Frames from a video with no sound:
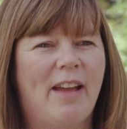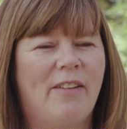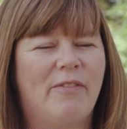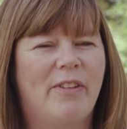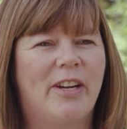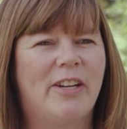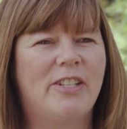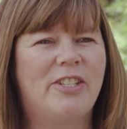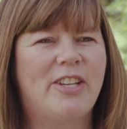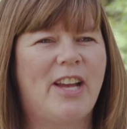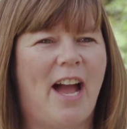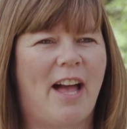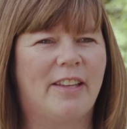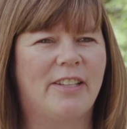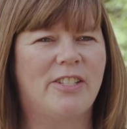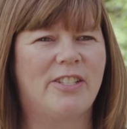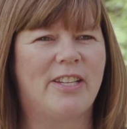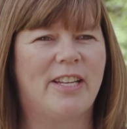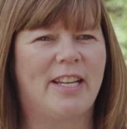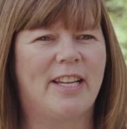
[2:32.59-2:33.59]
and very
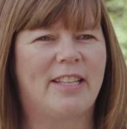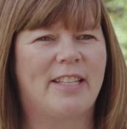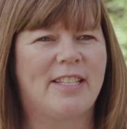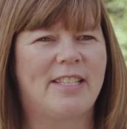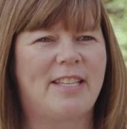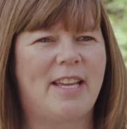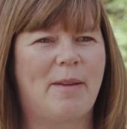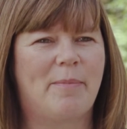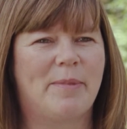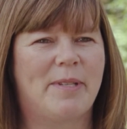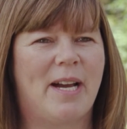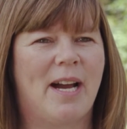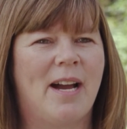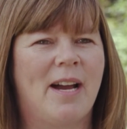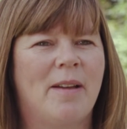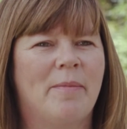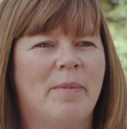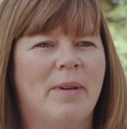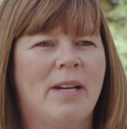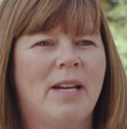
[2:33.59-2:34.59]
challenging at the same
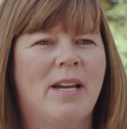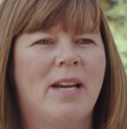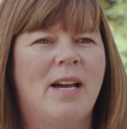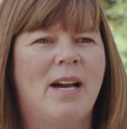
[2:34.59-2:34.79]
time.